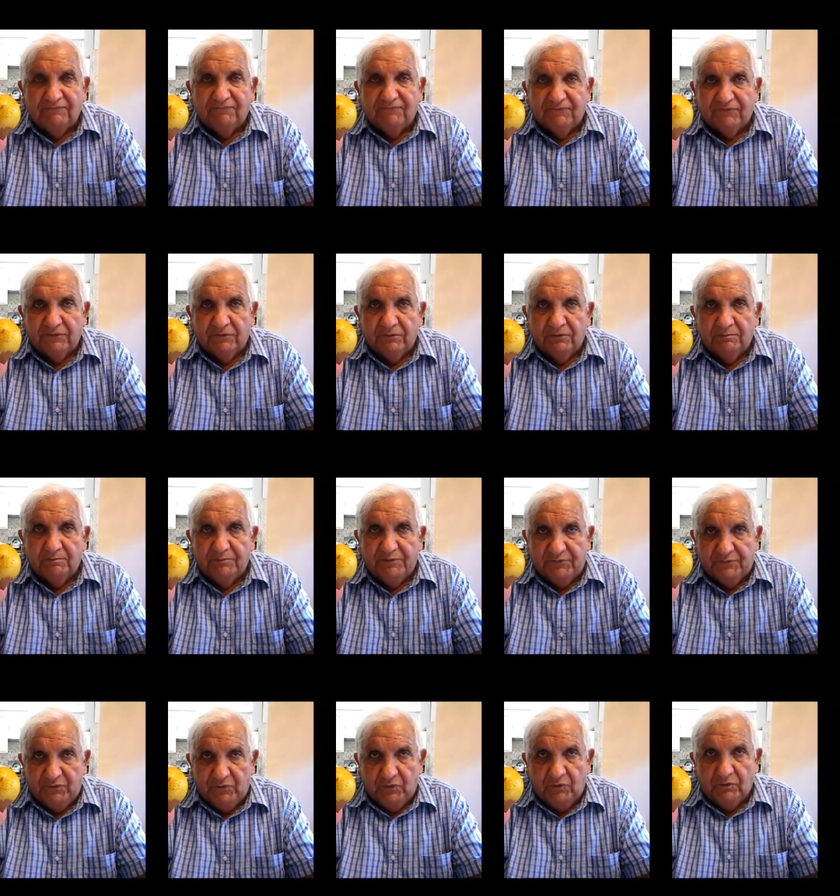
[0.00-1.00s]
from
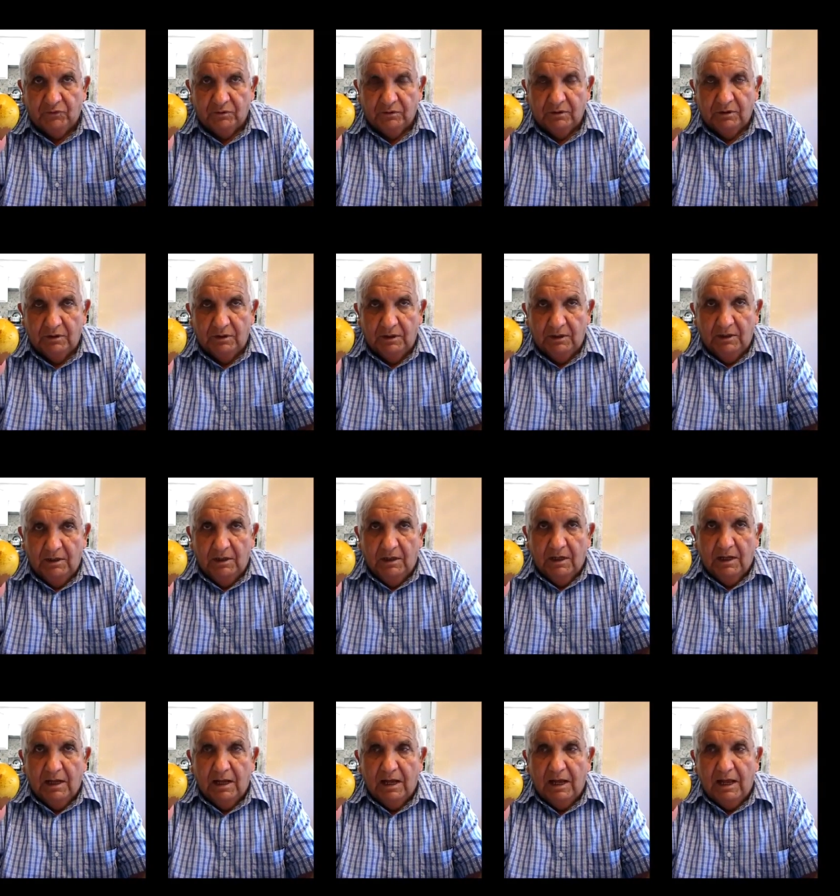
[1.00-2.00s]
Peru,
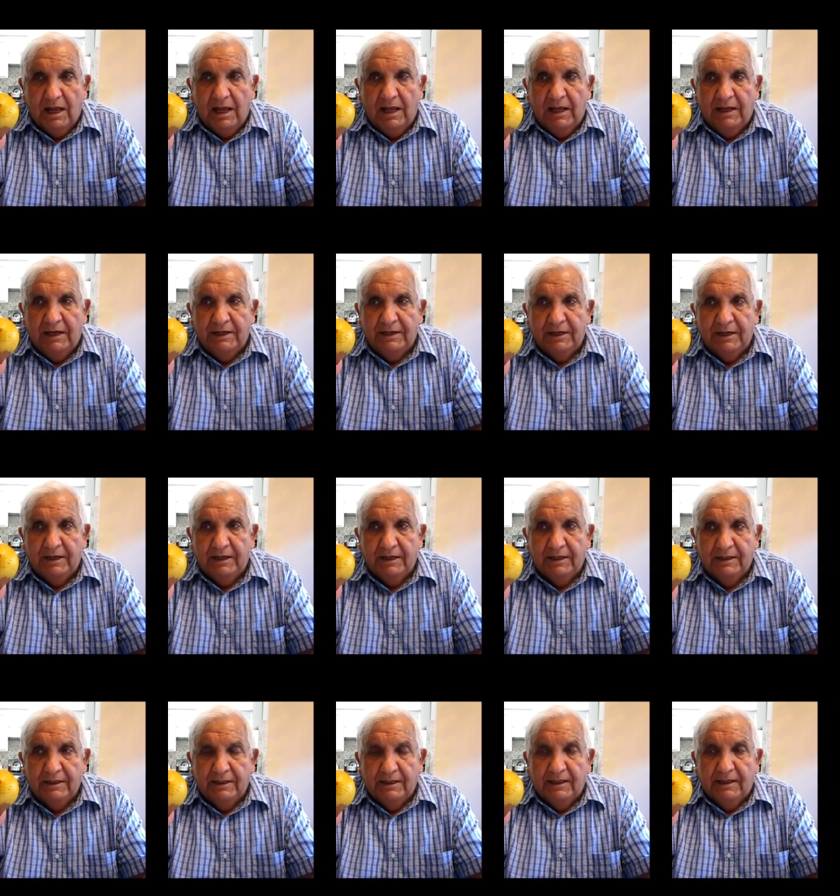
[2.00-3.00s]
and
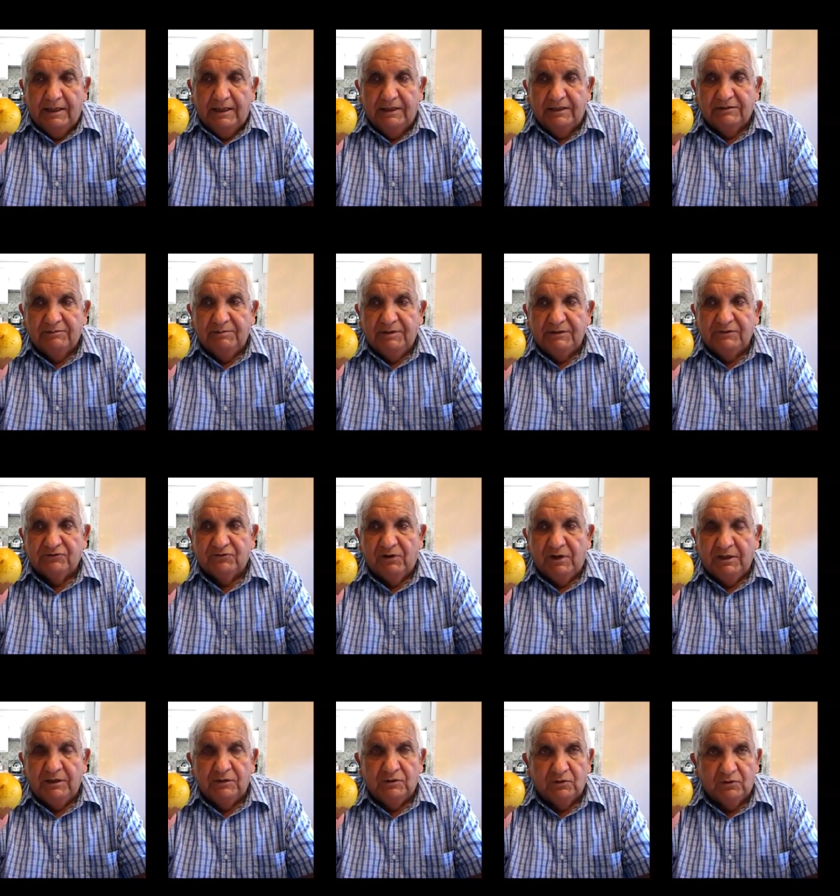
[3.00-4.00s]
it's been
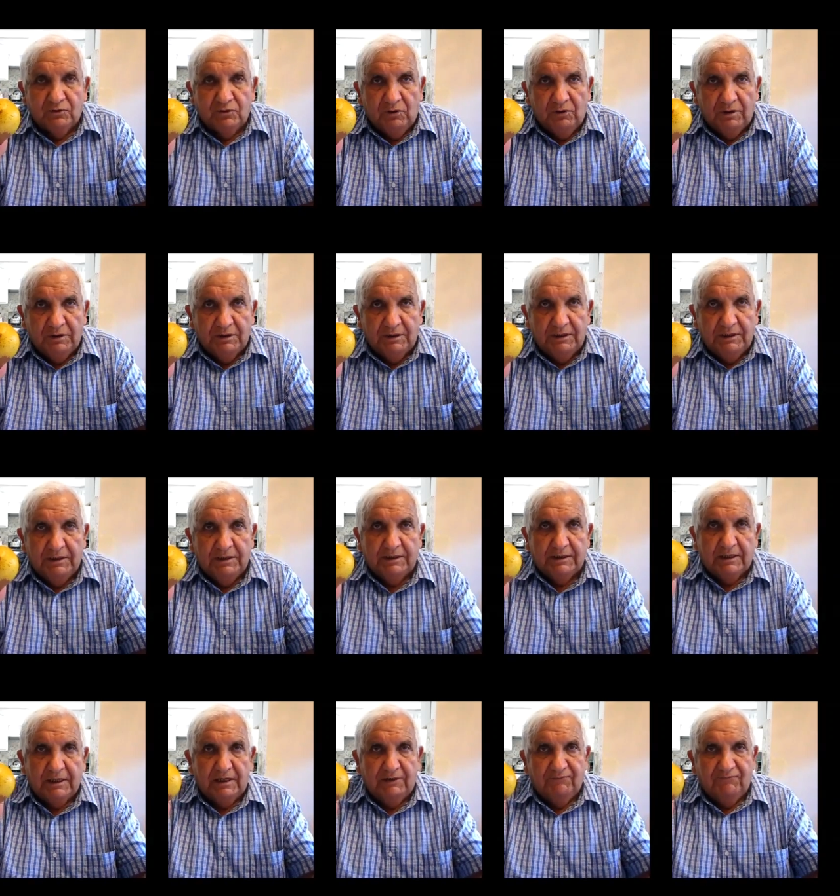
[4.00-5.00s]
trying to grow in here in
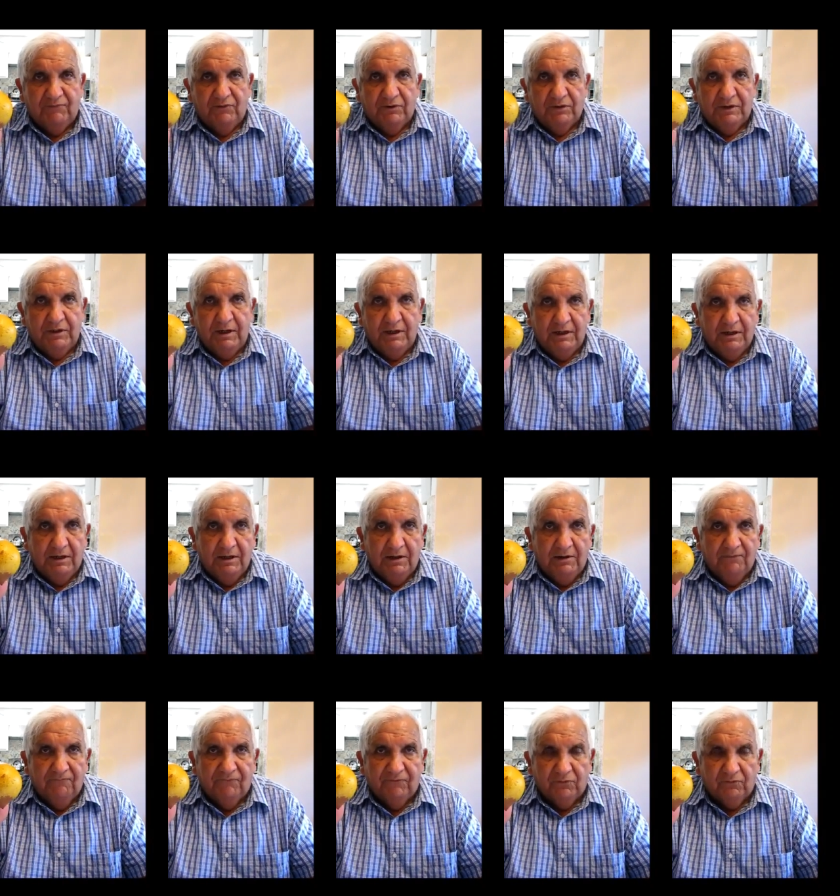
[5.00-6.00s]
California
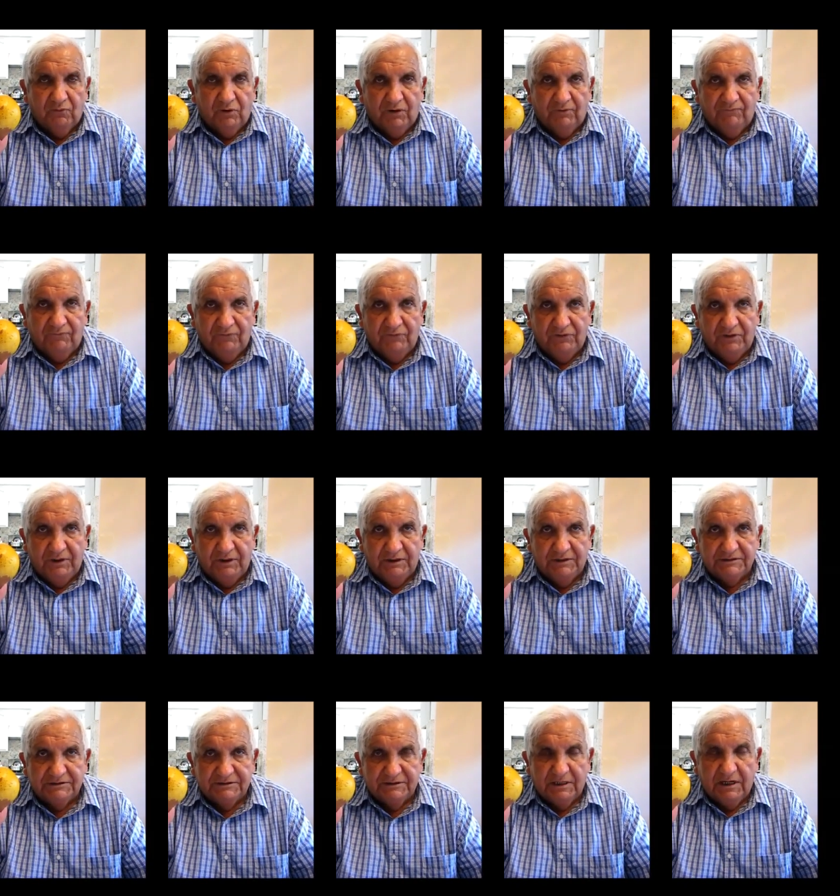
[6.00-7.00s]
for quite a few
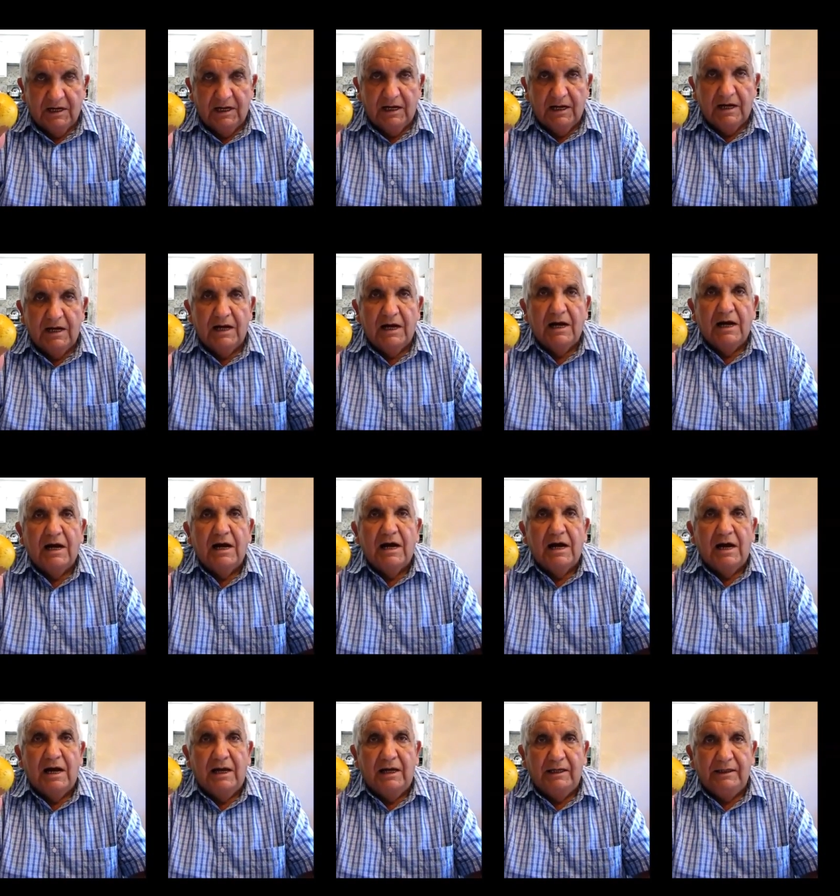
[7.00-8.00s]
years.
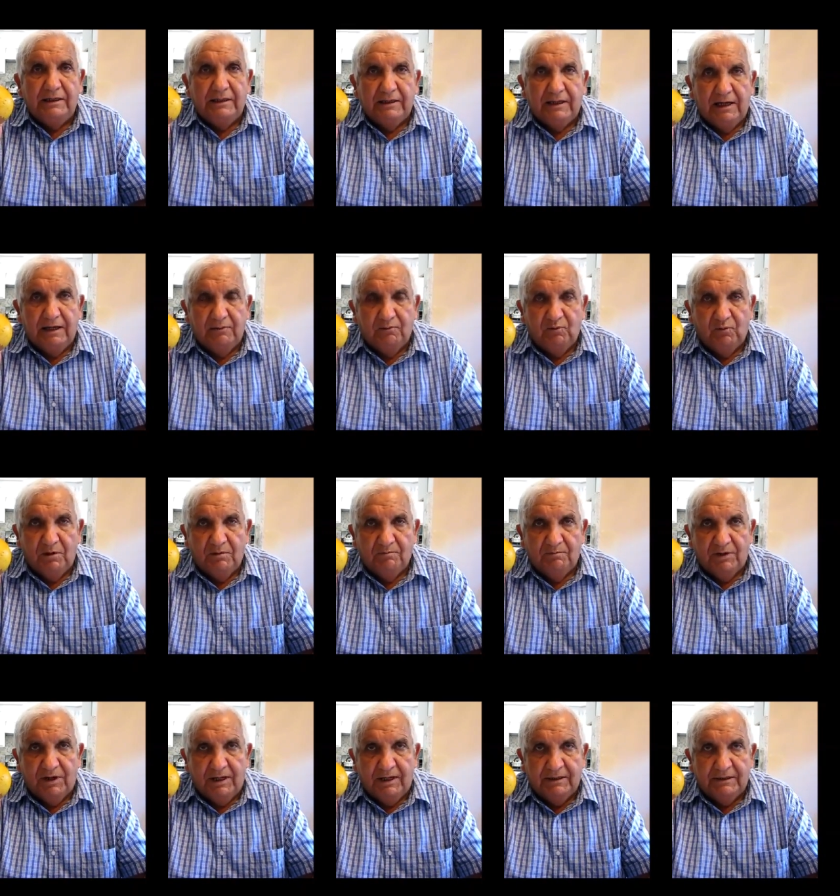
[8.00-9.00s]
I have one
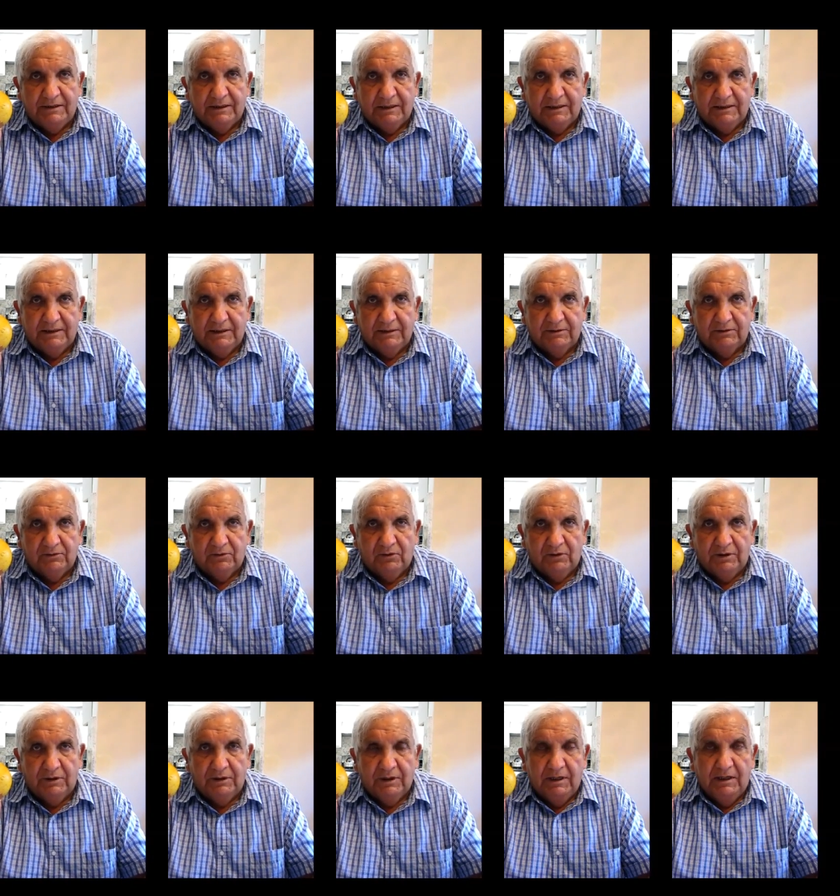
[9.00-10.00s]
plant in here
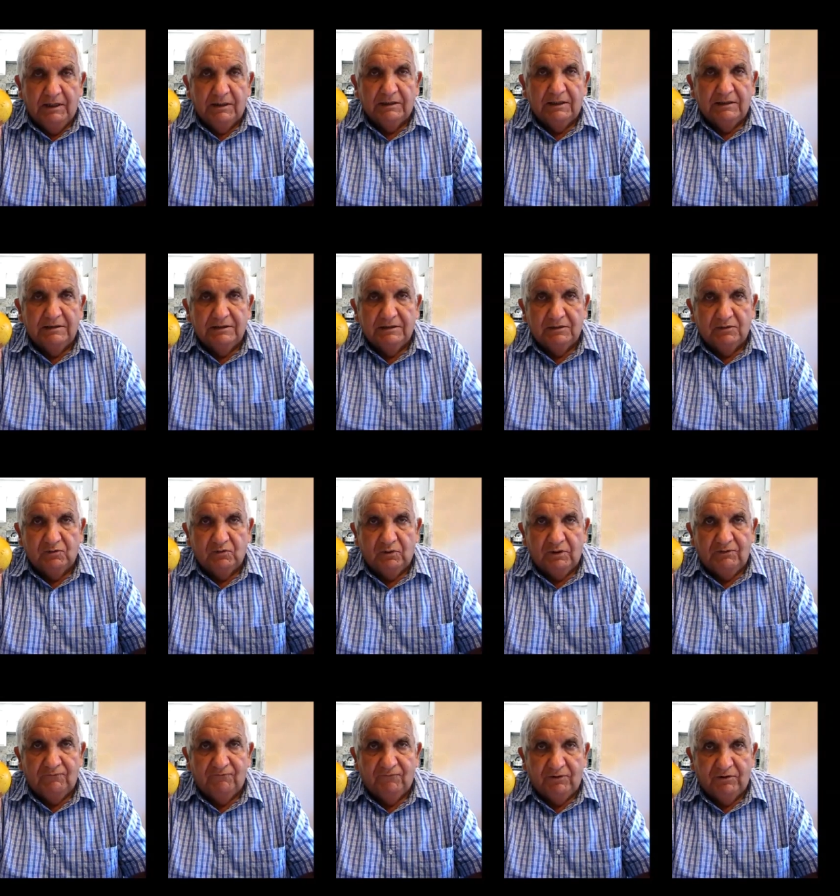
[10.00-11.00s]
growing that is
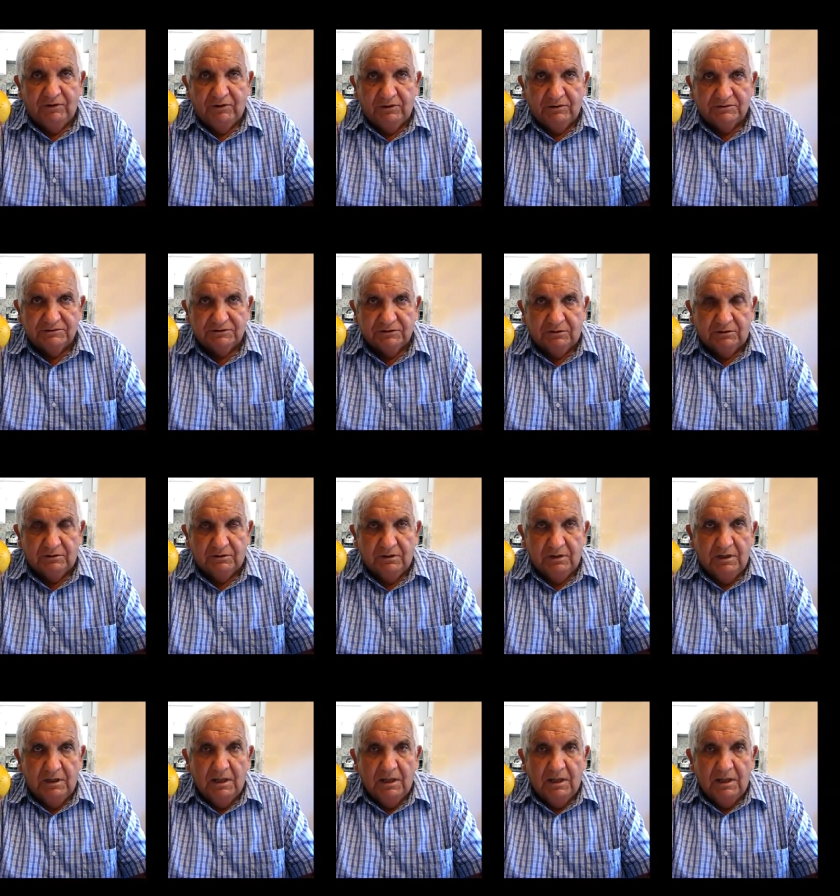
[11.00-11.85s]
24 years old